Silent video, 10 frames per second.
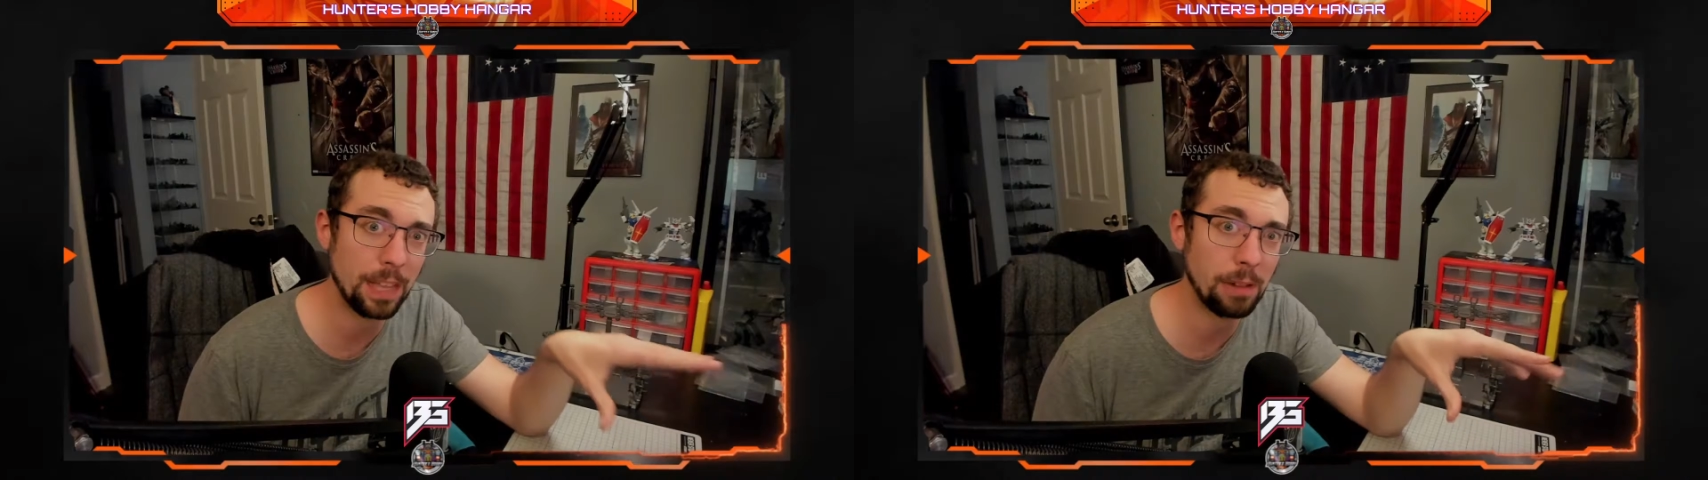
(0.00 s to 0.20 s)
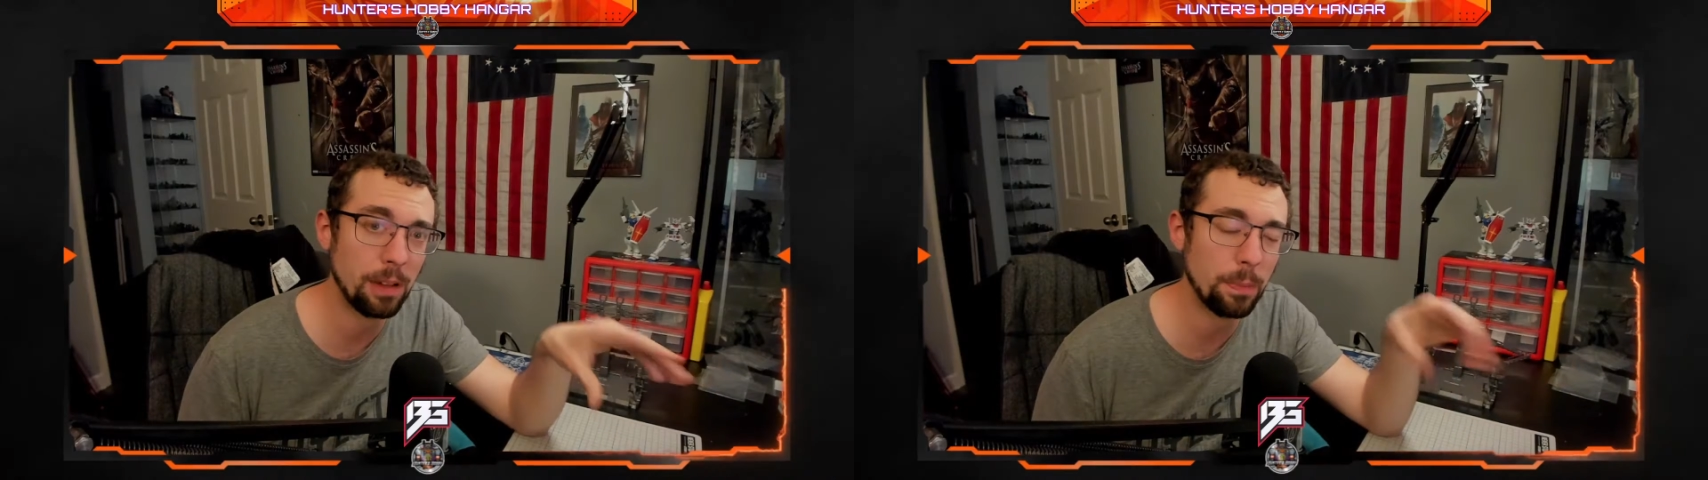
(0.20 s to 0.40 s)

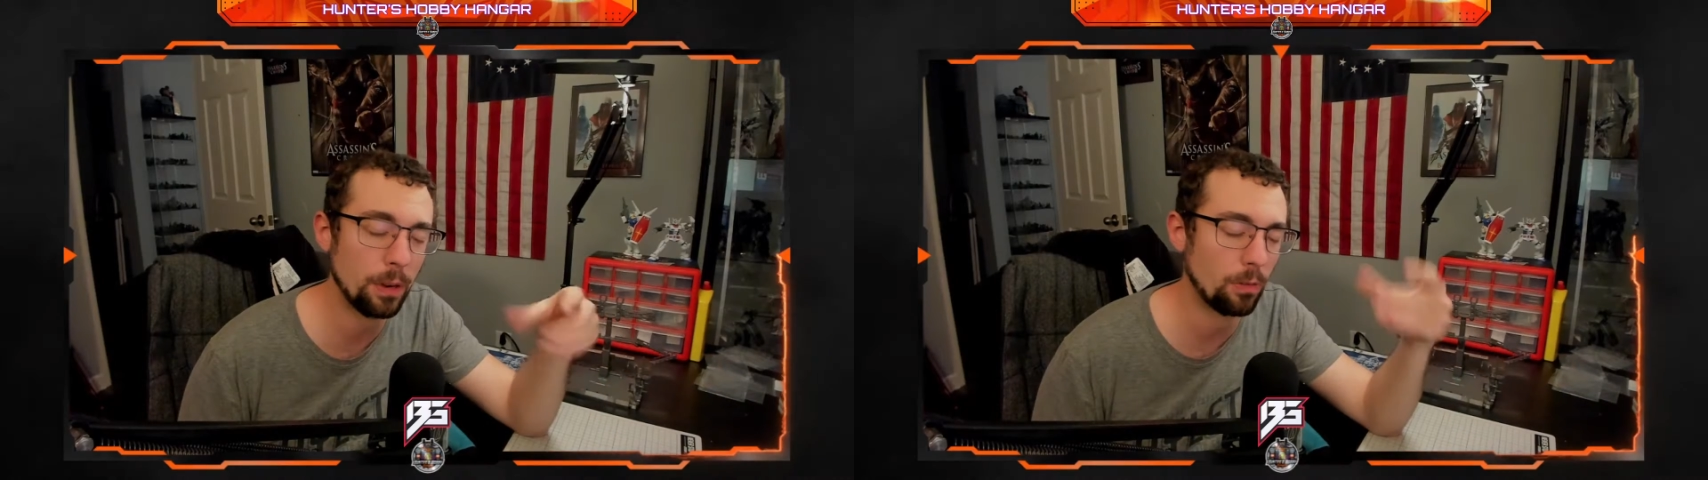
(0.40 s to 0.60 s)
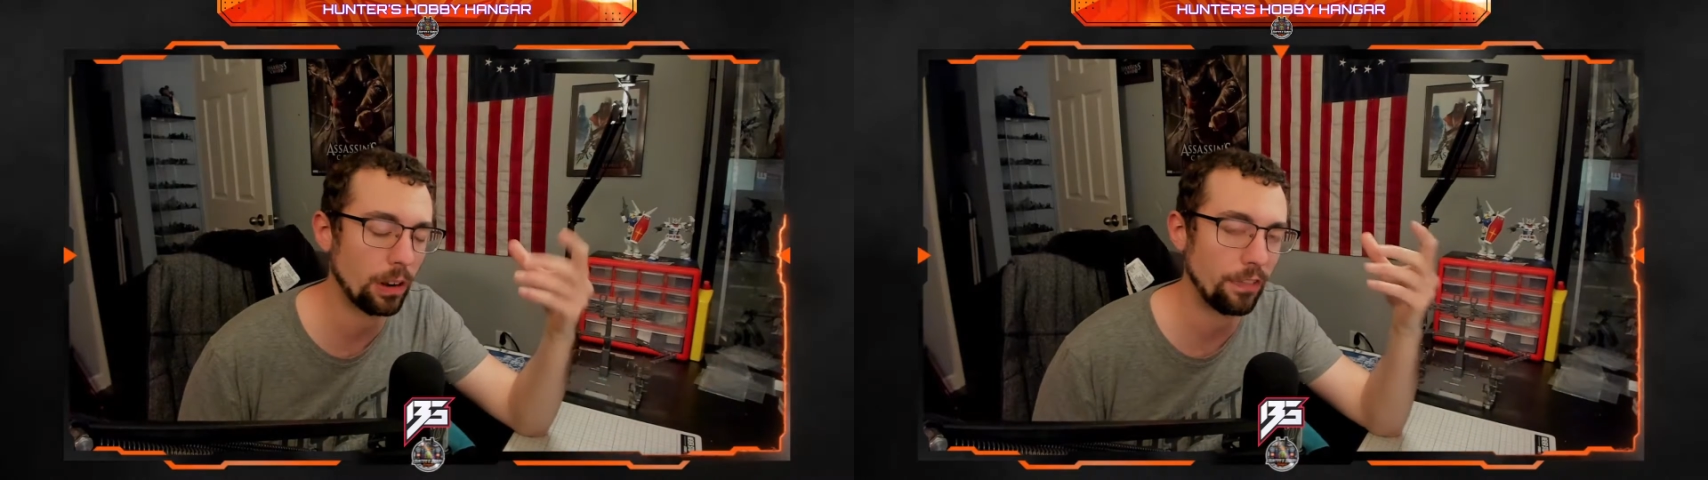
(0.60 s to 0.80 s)
that
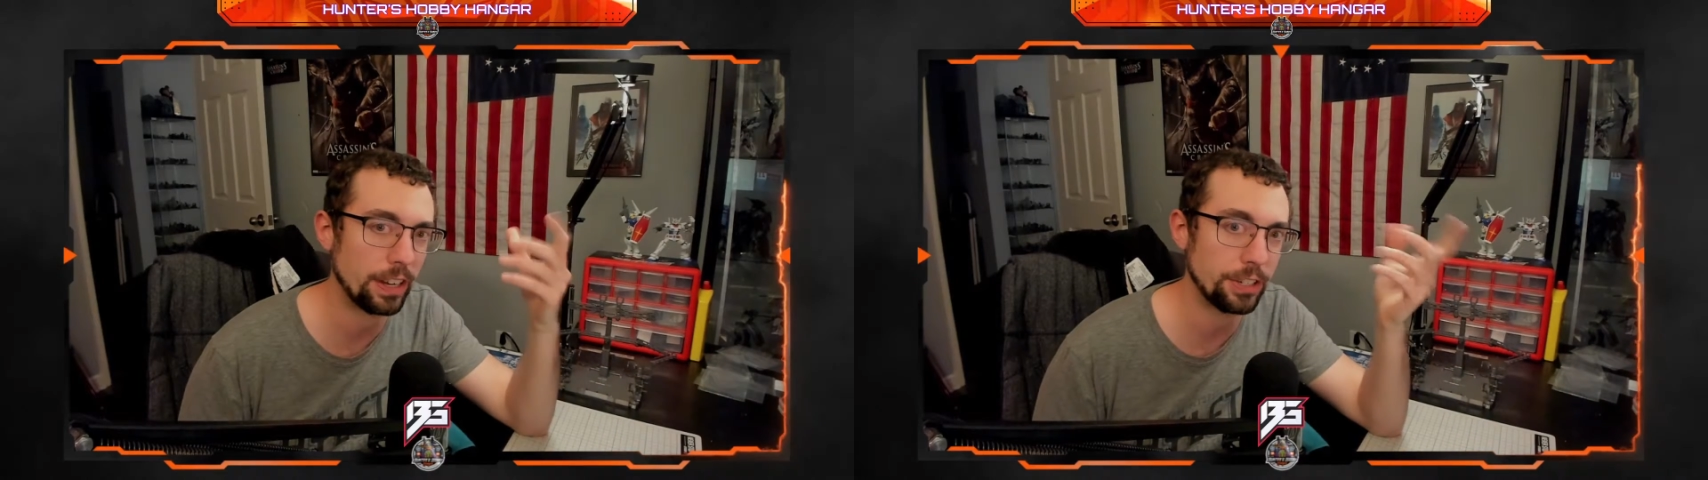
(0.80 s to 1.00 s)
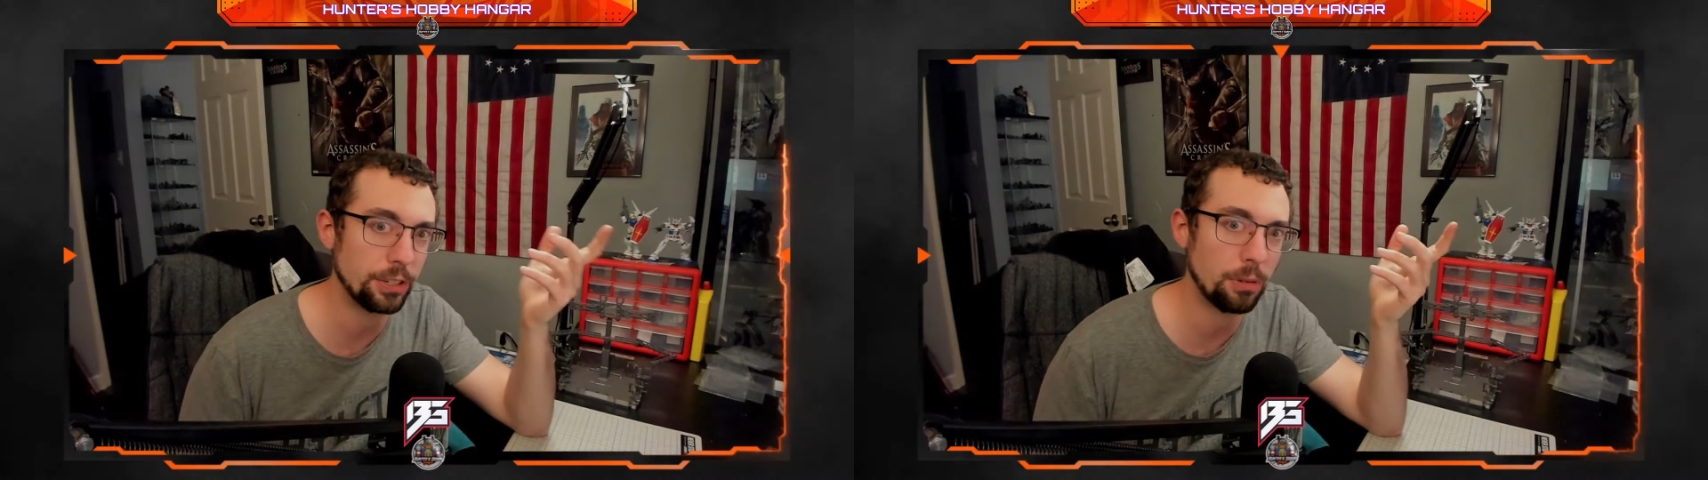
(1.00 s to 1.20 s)
weapon, or if
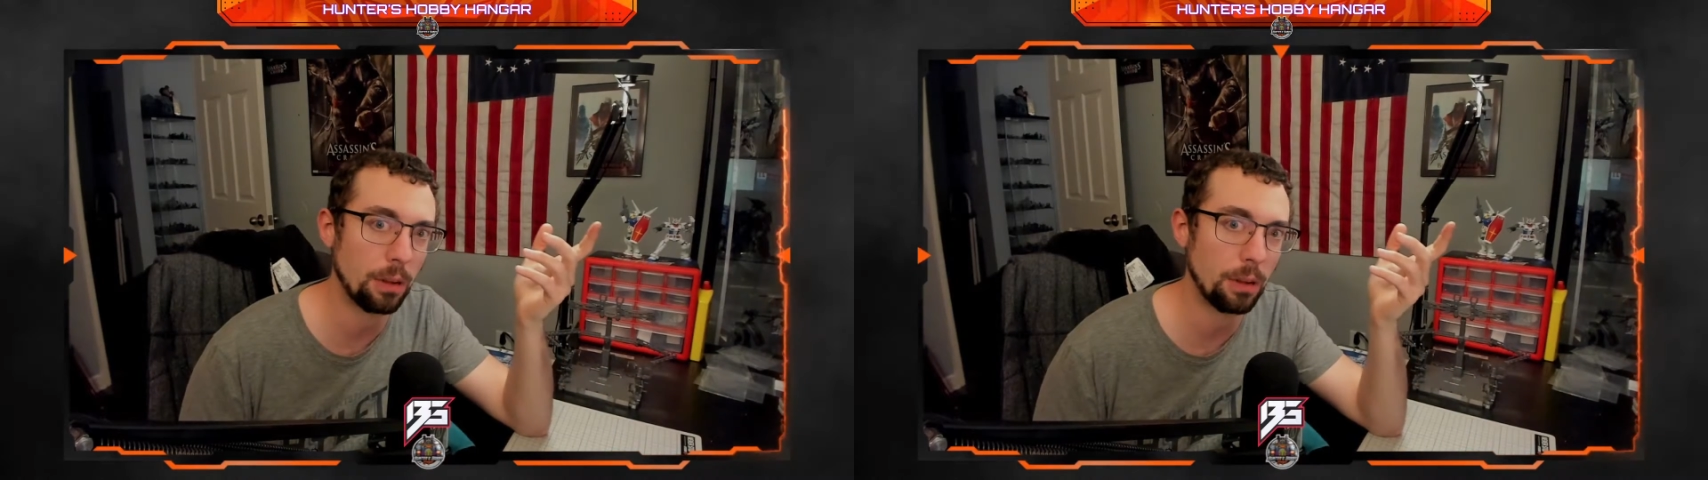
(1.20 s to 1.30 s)
I do,